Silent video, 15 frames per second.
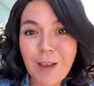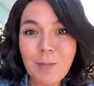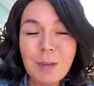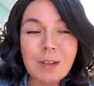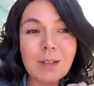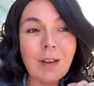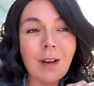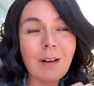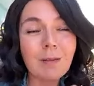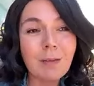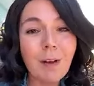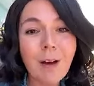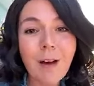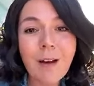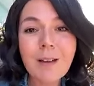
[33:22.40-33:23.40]
Because our
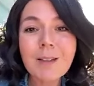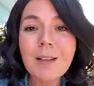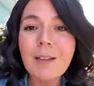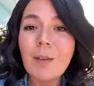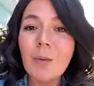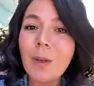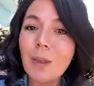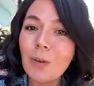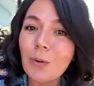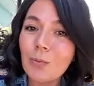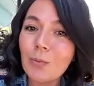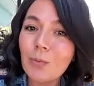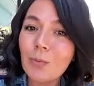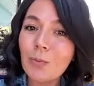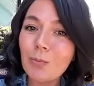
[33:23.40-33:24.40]
laws and the way they're
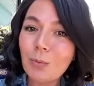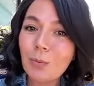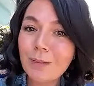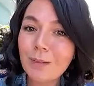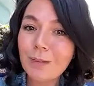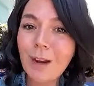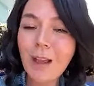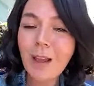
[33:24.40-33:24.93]
written,